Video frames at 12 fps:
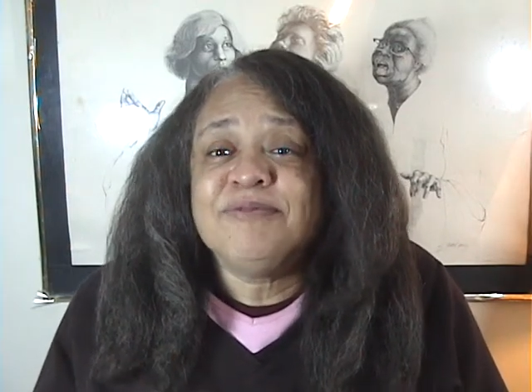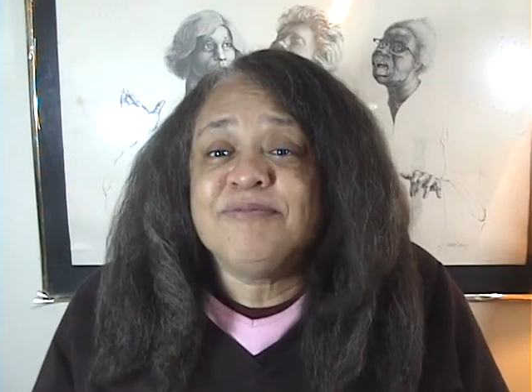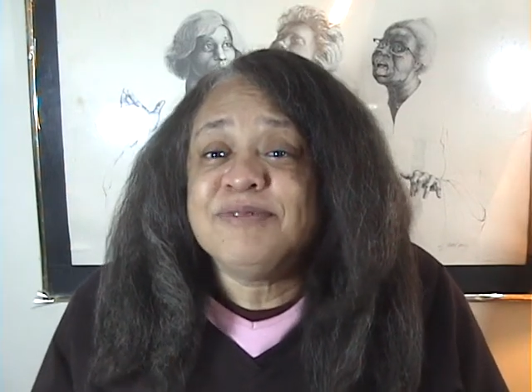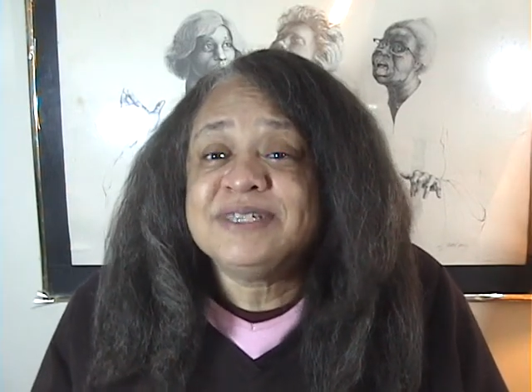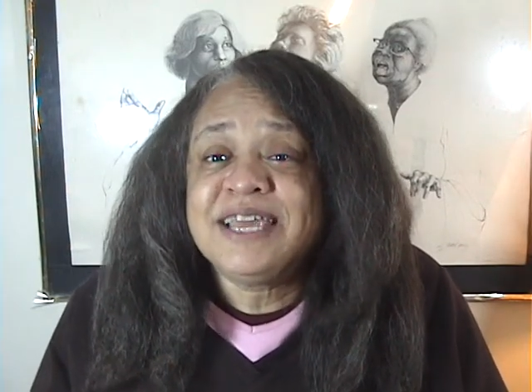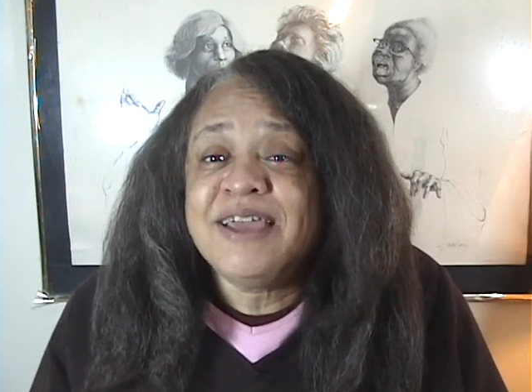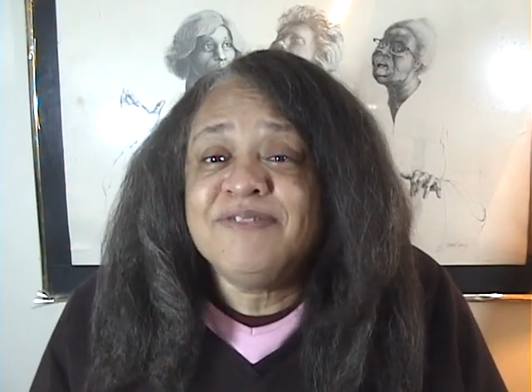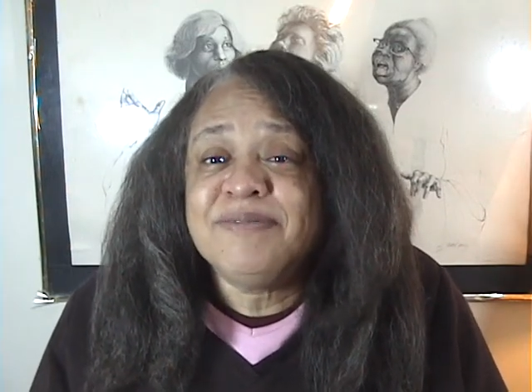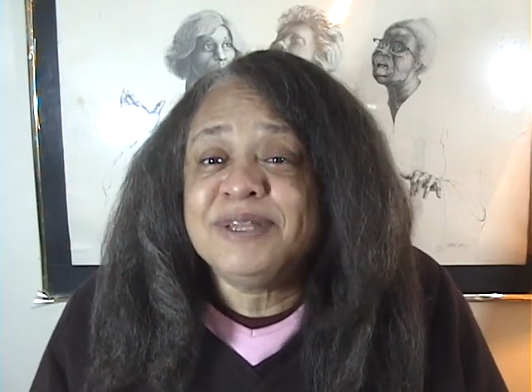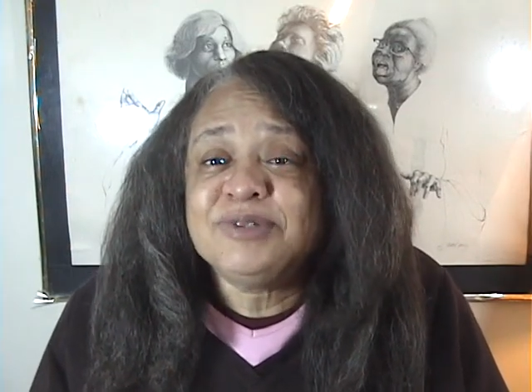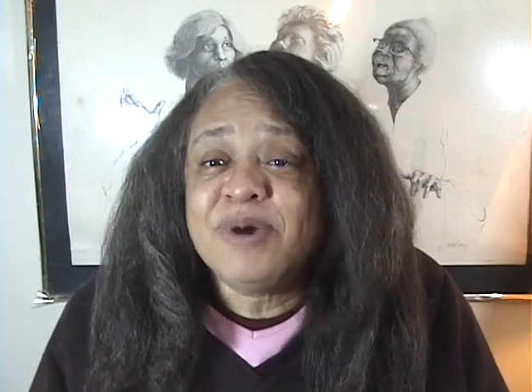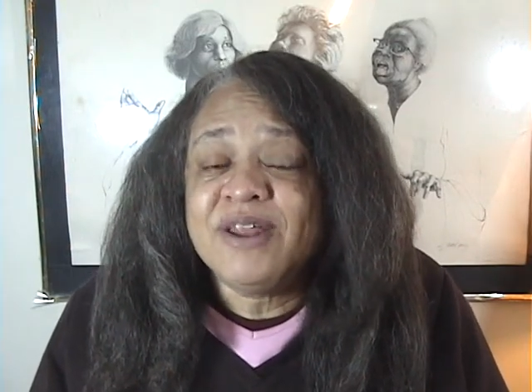was giving
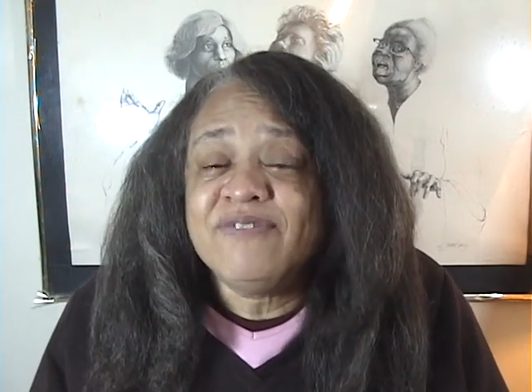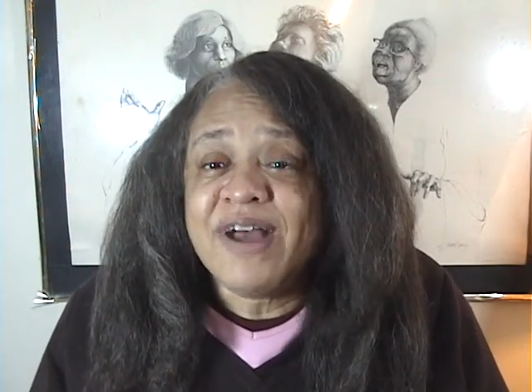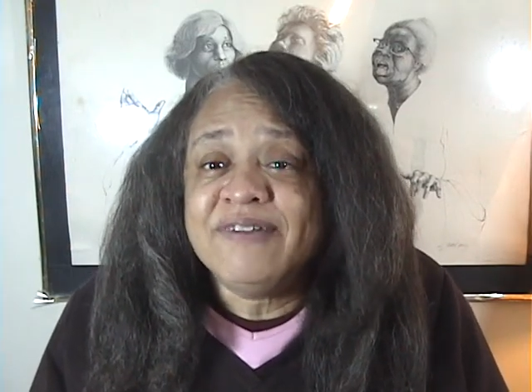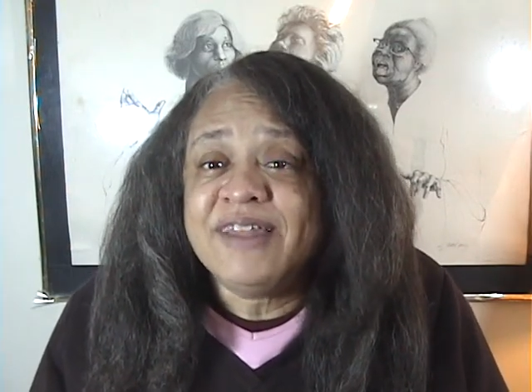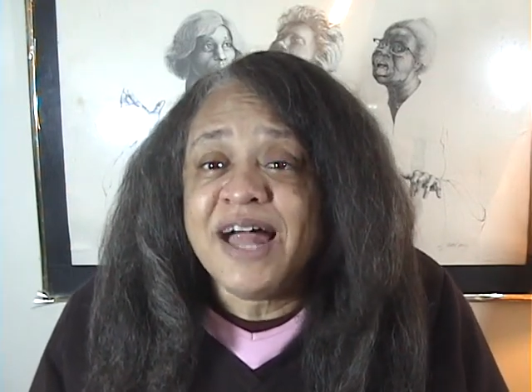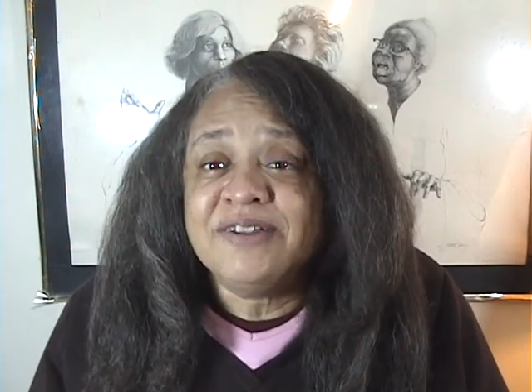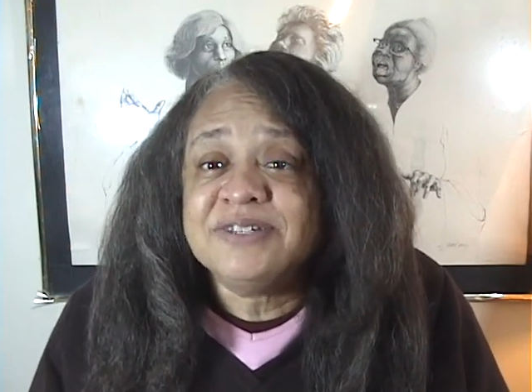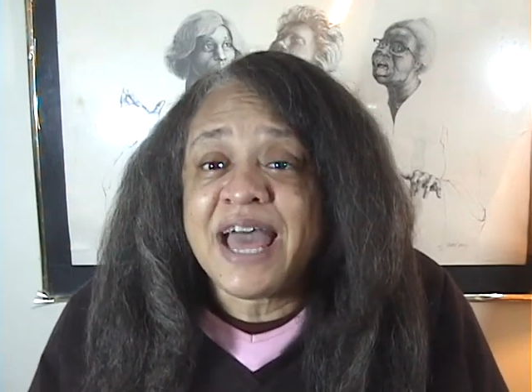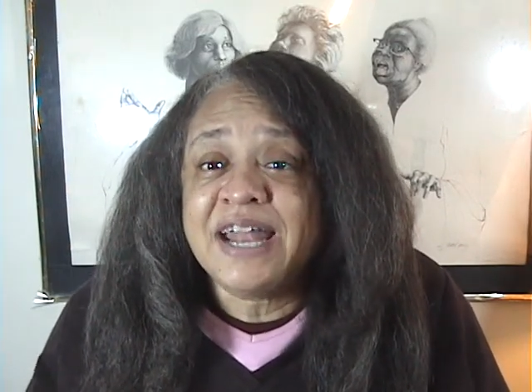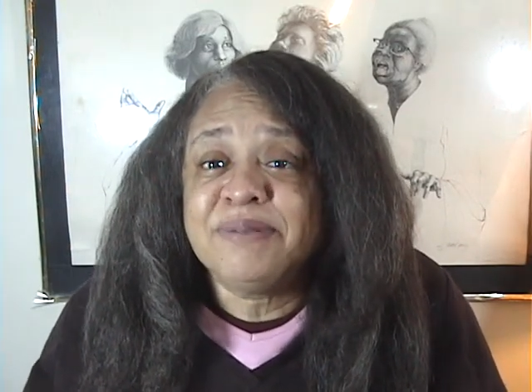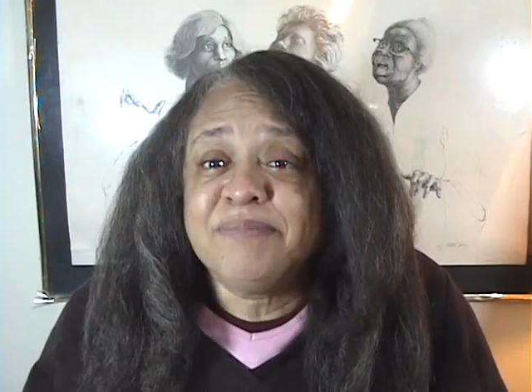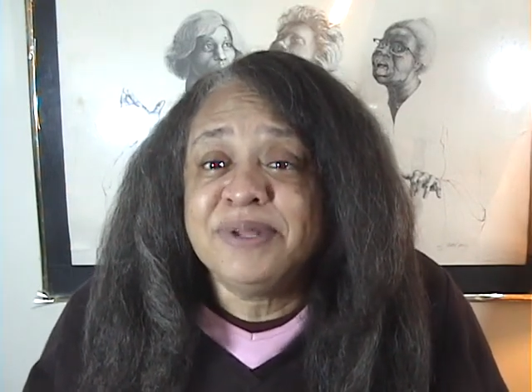me $25
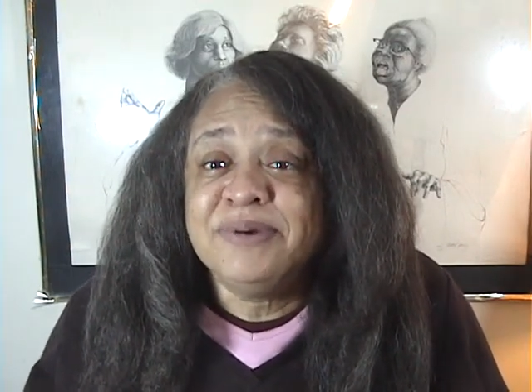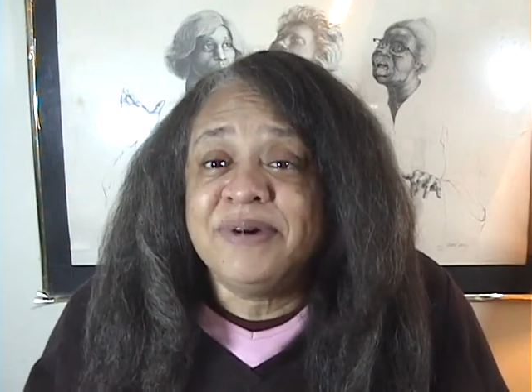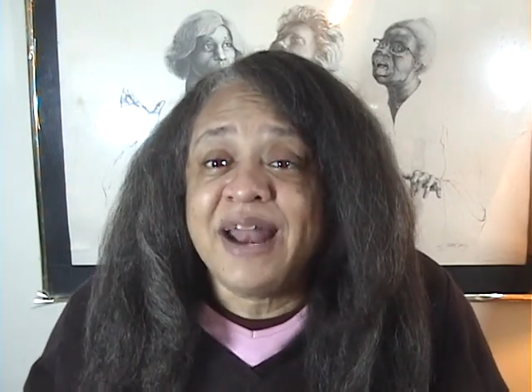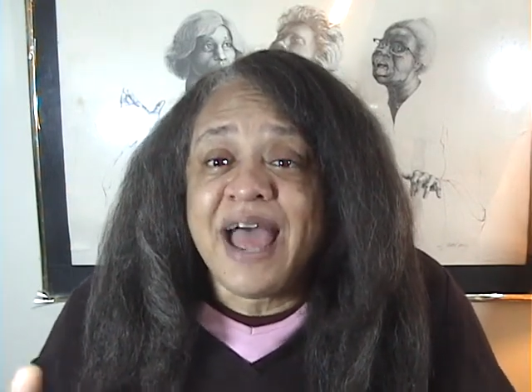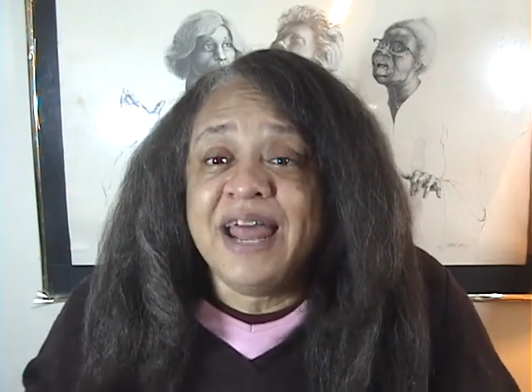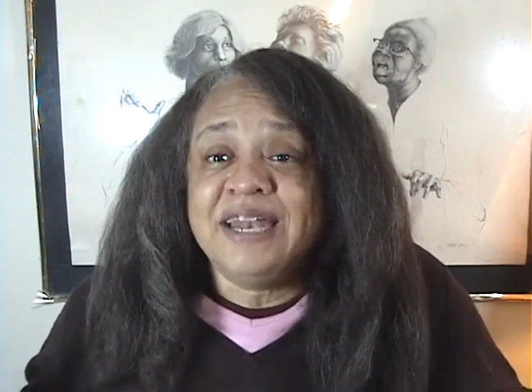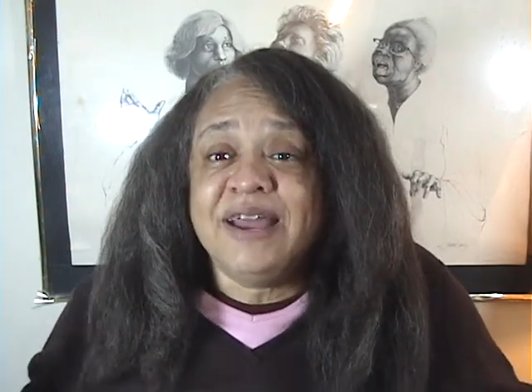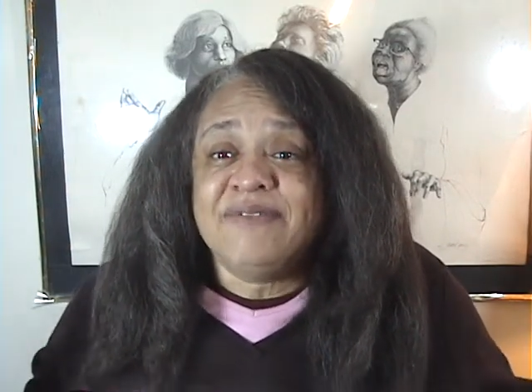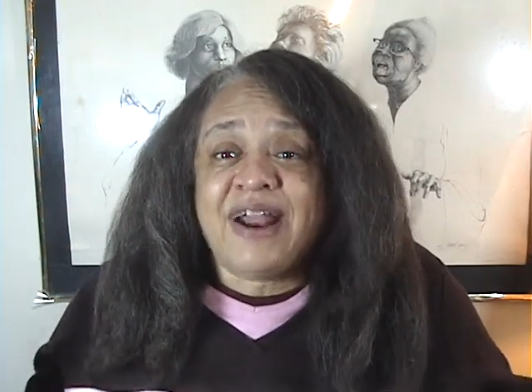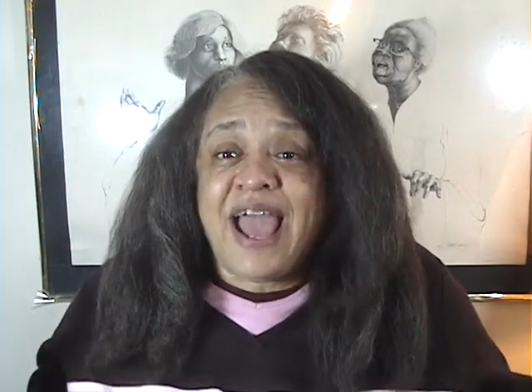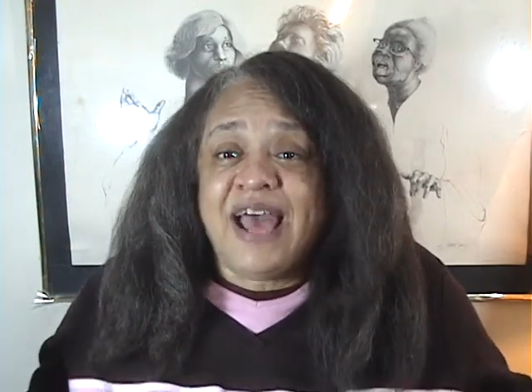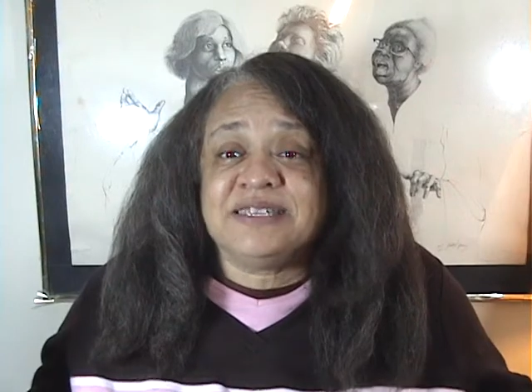out of the blue when I had never
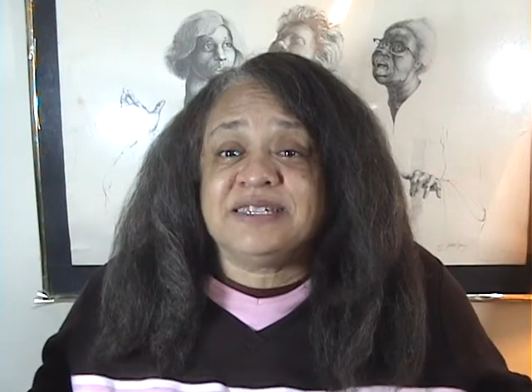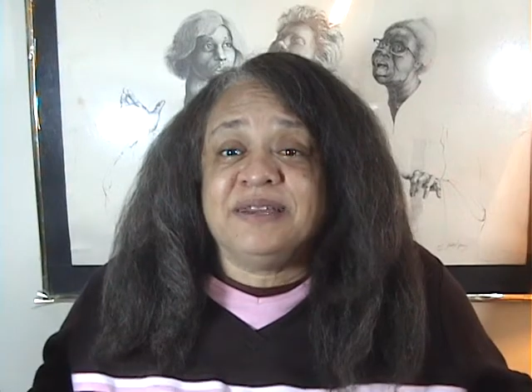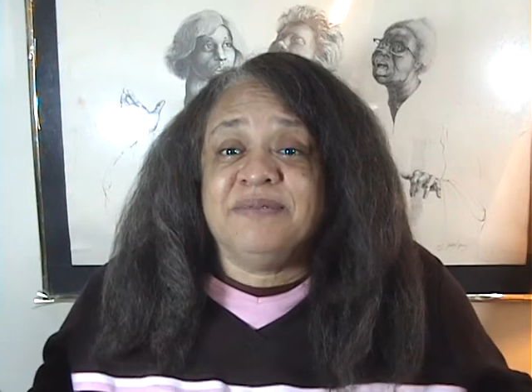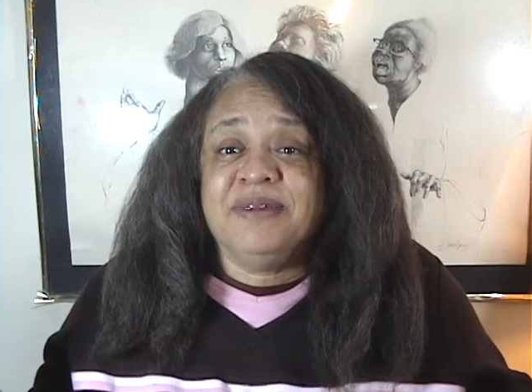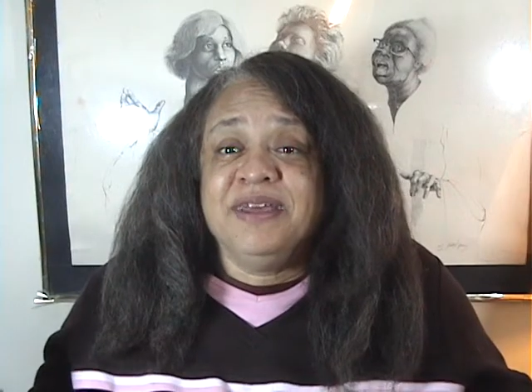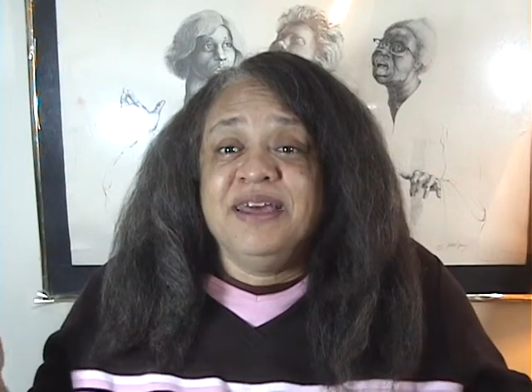asked him